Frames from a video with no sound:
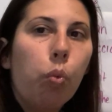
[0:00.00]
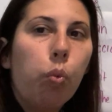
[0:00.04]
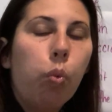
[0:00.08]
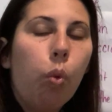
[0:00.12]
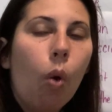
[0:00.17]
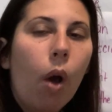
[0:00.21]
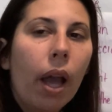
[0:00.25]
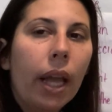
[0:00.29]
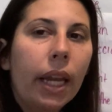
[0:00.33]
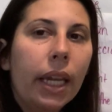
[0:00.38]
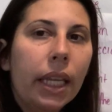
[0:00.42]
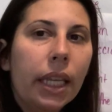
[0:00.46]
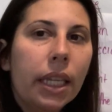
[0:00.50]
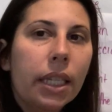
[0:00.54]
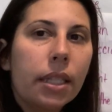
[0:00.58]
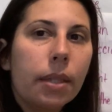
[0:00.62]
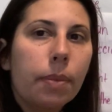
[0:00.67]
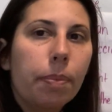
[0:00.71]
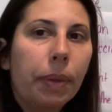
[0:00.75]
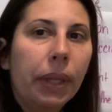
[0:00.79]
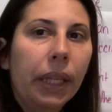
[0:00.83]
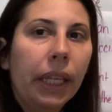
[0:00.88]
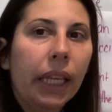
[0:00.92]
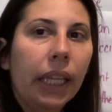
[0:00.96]
what
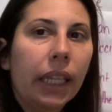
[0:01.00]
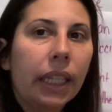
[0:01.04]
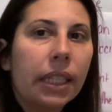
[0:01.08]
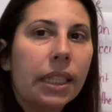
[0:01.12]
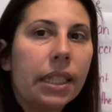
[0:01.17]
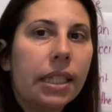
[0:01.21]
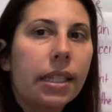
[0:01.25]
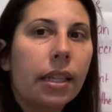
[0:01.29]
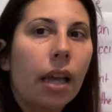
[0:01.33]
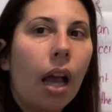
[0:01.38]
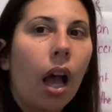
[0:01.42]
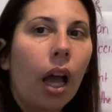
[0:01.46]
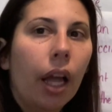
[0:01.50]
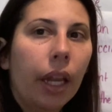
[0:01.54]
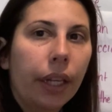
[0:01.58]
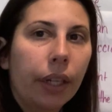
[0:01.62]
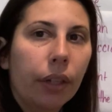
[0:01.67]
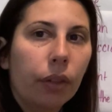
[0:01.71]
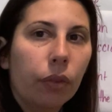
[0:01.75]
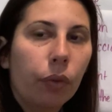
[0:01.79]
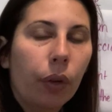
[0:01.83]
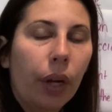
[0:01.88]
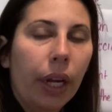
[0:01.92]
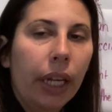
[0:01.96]
is being done,
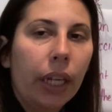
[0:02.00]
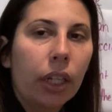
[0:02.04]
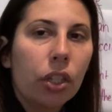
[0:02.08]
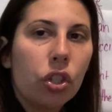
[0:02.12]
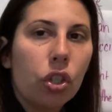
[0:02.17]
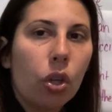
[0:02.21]
right?